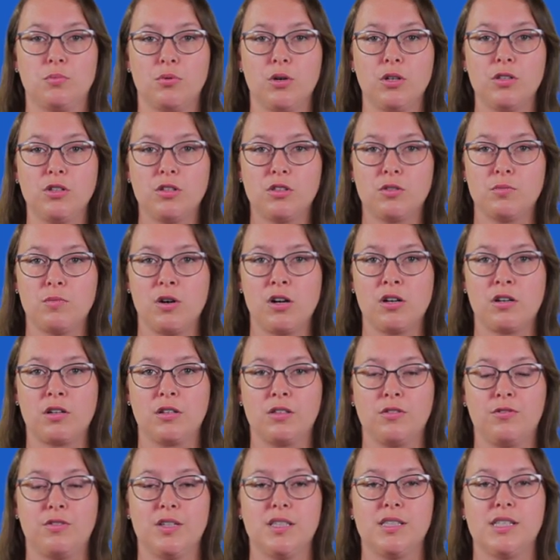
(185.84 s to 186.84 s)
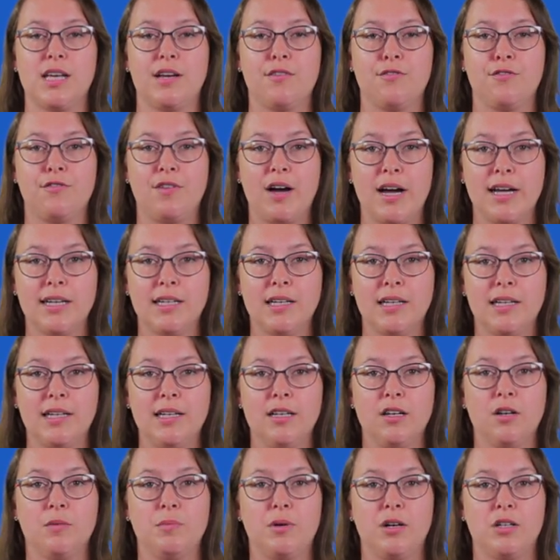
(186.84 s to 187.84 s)
the product market fit, and
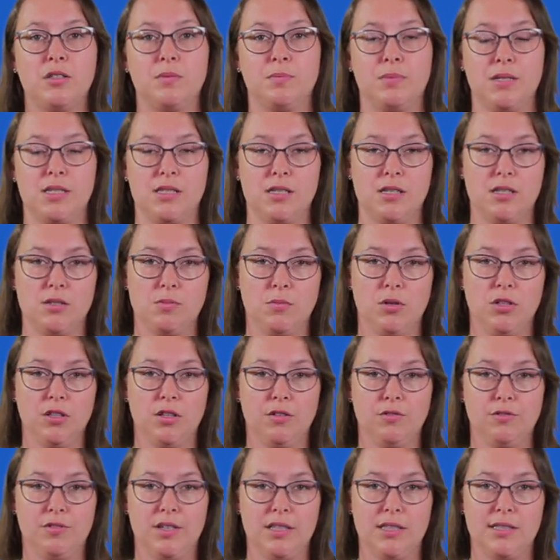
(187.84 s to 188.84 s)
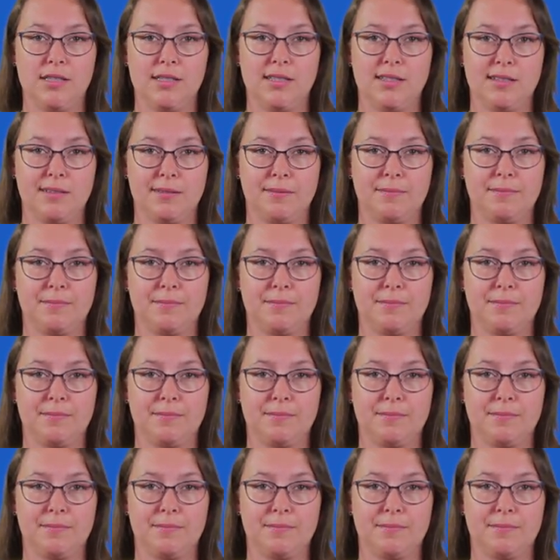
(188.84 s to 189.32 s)
finally about business model fit.